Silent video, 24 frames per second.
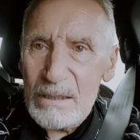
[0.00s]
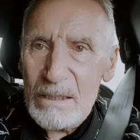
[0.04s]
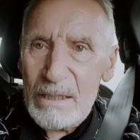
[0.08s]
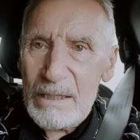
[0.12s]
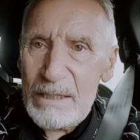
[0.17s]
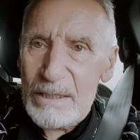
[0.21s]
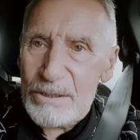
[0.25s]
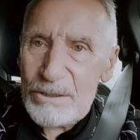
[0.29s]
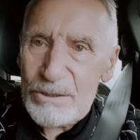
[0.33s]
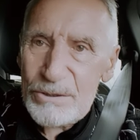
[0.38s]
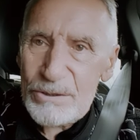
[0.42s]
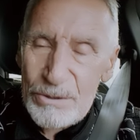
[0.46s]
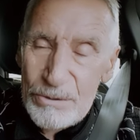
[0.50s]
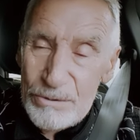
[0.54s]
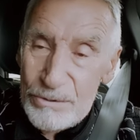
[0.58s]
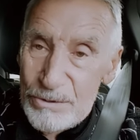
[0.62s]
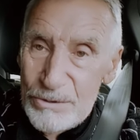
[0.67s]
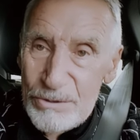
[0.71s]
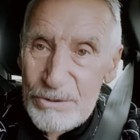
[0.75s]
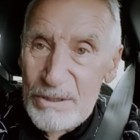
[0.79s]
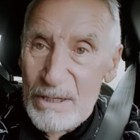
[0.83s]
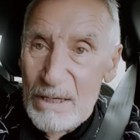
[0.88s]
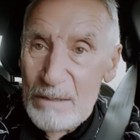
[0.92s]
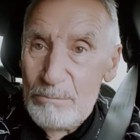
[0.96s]
I
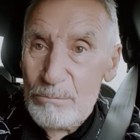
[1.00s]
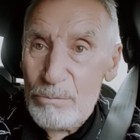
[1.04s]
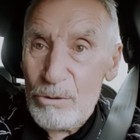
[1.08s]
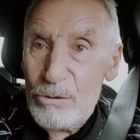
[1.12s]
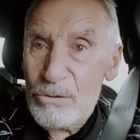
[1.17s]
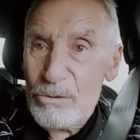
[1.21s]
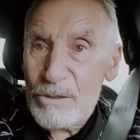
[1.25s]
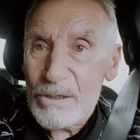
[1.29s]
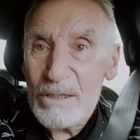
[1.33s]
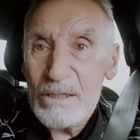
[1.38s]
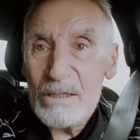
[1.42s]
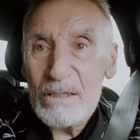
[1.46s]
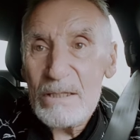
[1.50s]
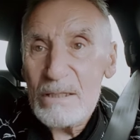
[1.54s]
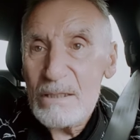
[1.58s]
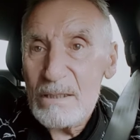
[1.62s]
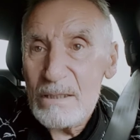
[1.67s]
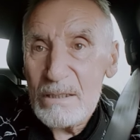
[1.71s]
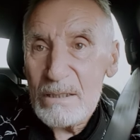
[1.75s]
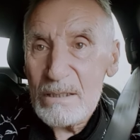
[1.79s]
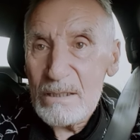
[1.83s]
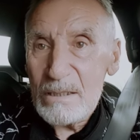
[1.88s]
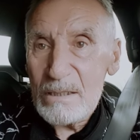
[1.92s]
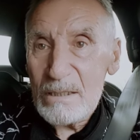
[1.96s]
search that book
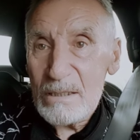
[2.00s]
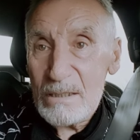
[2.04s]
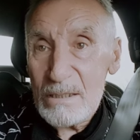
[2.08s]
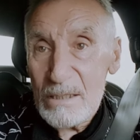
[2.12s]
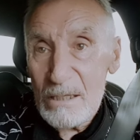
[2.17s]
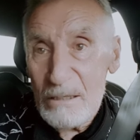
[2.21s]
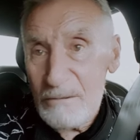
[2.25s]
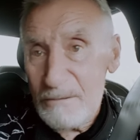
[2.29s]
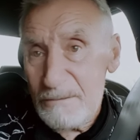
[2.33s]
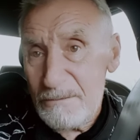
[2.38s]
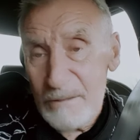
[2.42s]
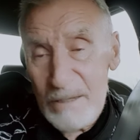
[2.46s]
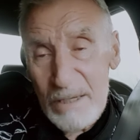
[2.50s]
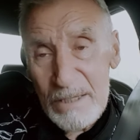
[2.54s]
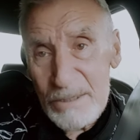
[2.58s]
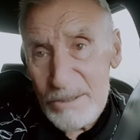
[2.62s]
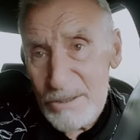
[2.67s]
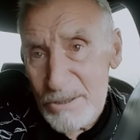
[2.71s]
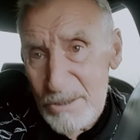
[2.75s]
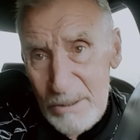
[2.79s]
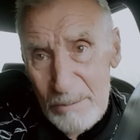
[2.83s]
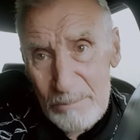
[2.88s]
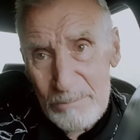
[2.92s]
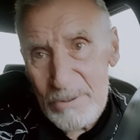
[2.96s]
and I'll find
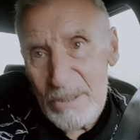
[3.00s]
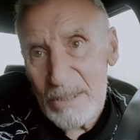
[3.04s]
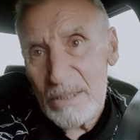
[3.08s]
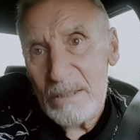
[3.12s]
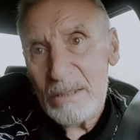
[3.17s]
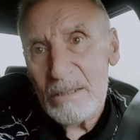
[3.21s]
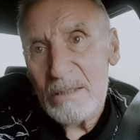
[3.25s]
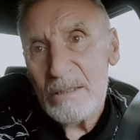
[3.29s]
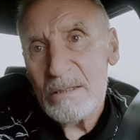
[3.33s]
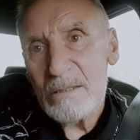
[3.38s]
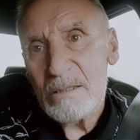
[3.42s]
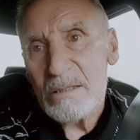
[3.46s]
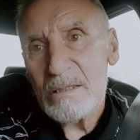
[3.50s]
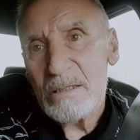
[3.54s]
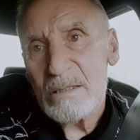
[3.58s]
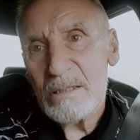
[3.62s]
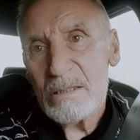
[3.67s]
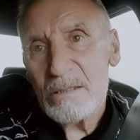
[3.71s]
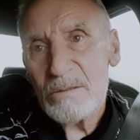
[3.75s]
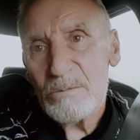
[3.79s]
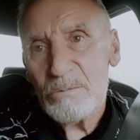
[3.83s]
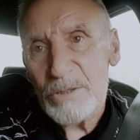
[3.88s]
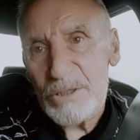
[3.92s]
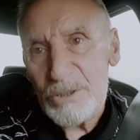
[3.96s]
something
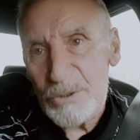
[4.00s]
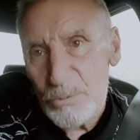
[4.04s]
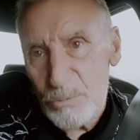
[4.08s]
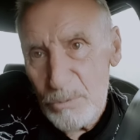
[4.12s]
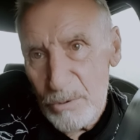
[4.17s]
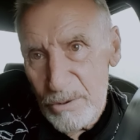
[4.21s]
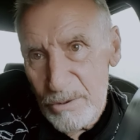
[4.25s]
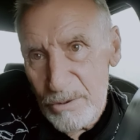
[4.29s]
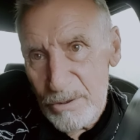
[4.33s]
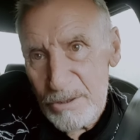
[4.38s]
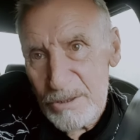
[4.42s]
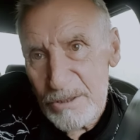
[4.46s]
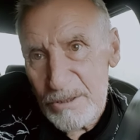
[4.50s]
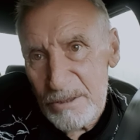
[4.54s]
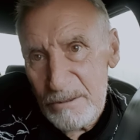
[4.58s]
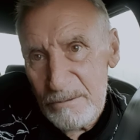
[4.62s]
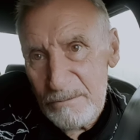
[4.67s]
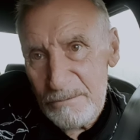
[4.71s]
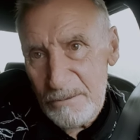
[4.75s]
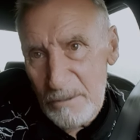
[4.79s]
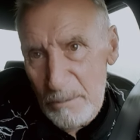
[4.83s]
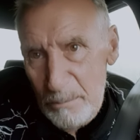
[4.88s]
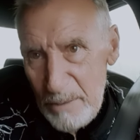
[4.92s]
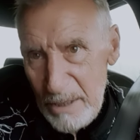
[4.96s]
which works
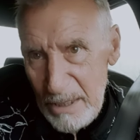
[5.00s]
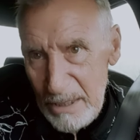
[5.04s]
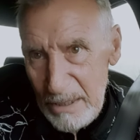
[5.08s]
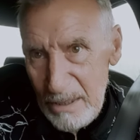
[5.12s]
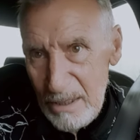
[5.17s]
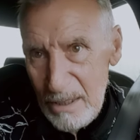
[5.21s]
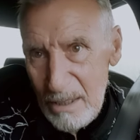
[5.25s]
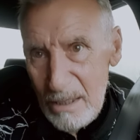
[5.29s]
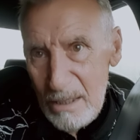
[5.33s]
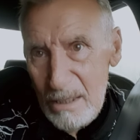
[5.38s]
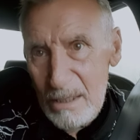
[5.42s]
for me.